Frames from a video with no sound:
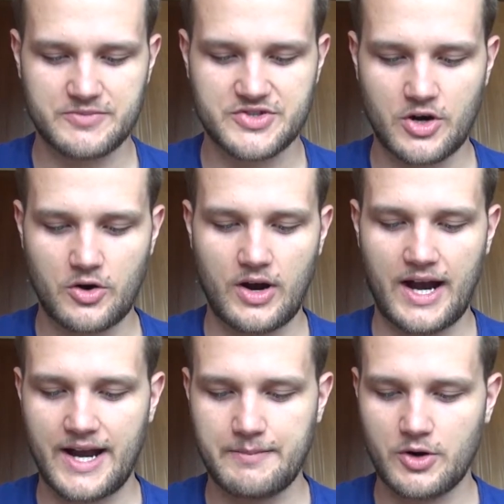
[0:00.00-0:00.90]
So
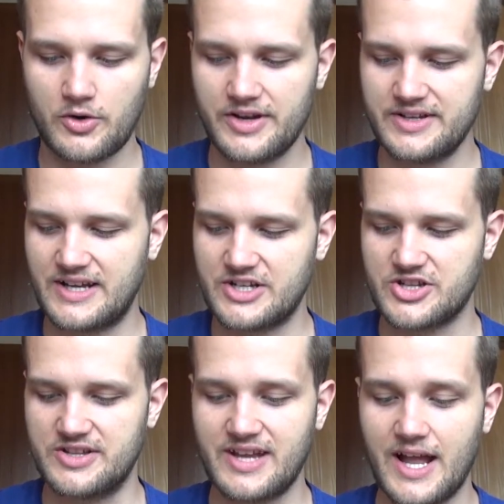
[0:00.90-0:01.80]
I'm going to
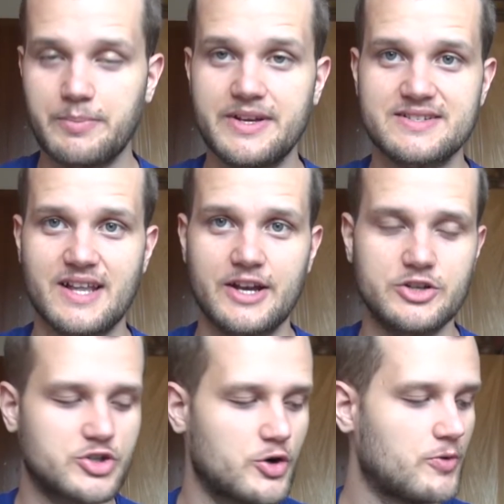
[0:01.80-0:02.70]
attach the tailpiece
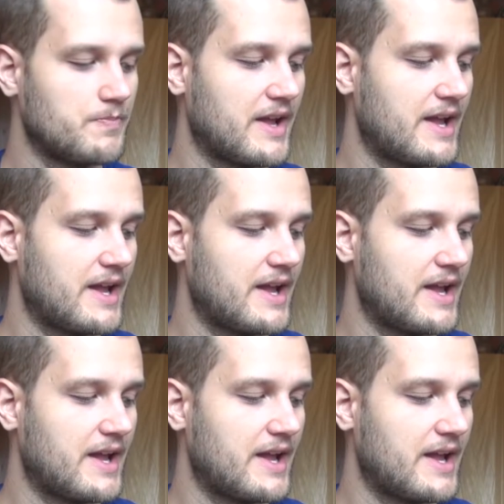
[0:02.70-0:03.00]
later too